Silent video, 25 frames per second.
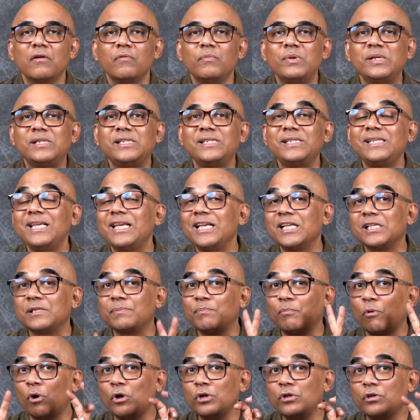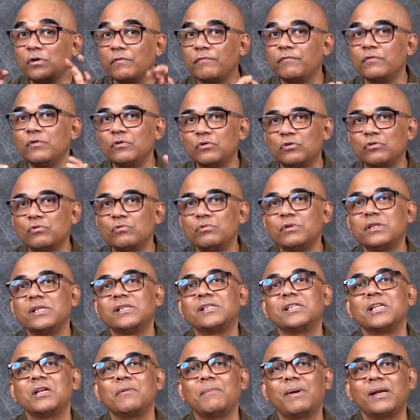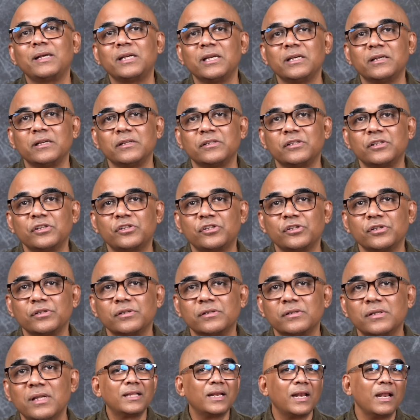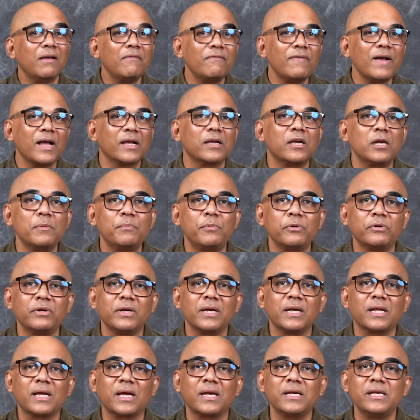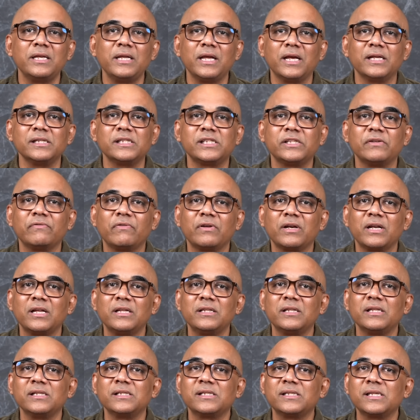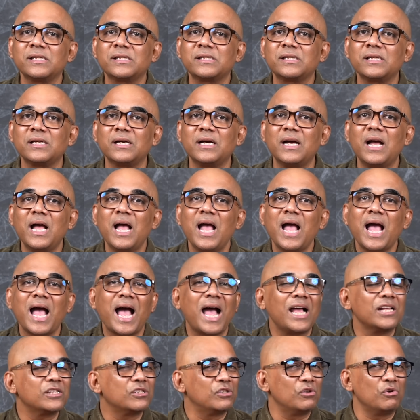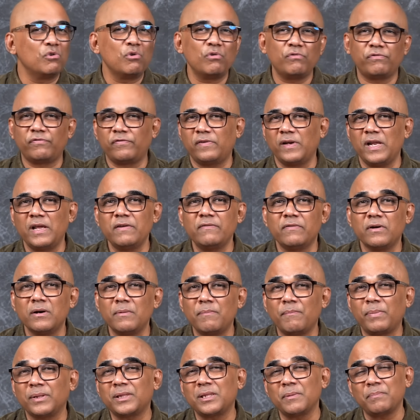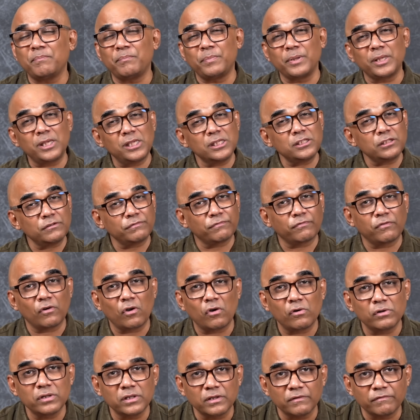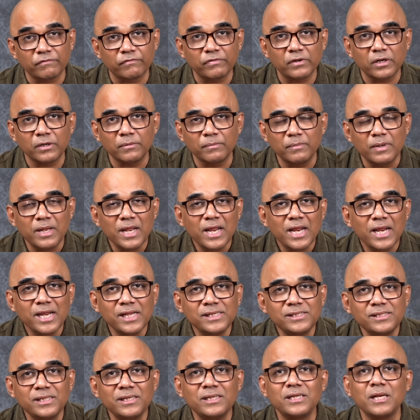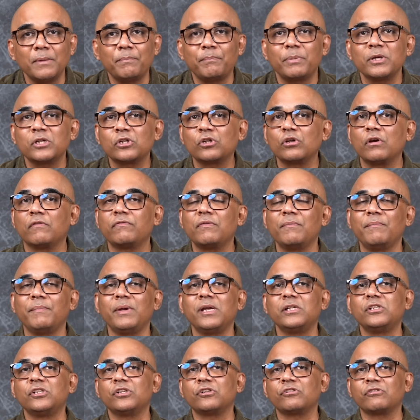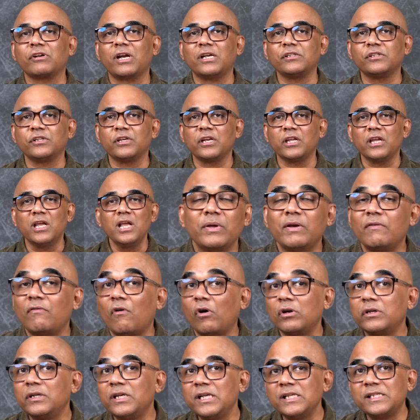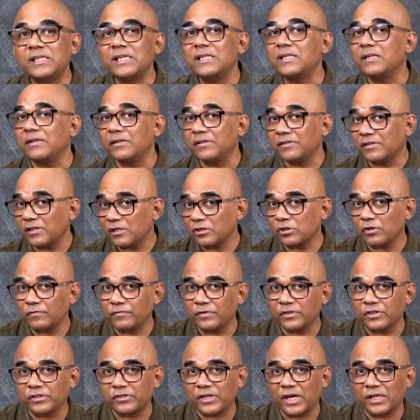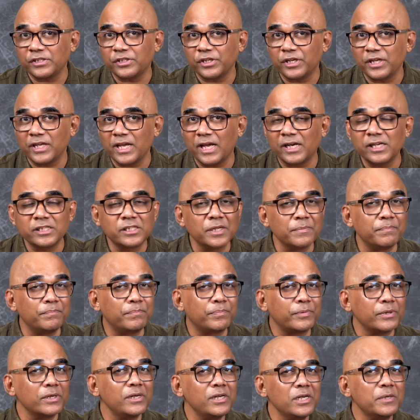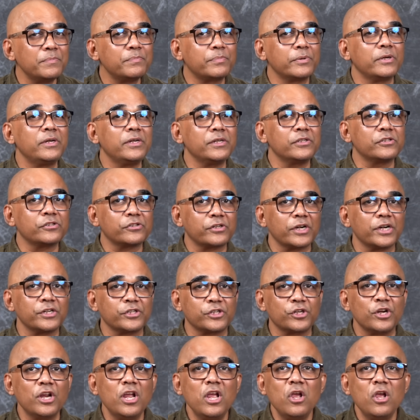we see his point of view through these cinematic decisions. The love angle between Kani and Sivanandan's sister has no flavor, but the biggest flaw in the film is the depiction of a major tragedy. We have already seen the results of this tragedy, and it's a brilliant, brilliant stretch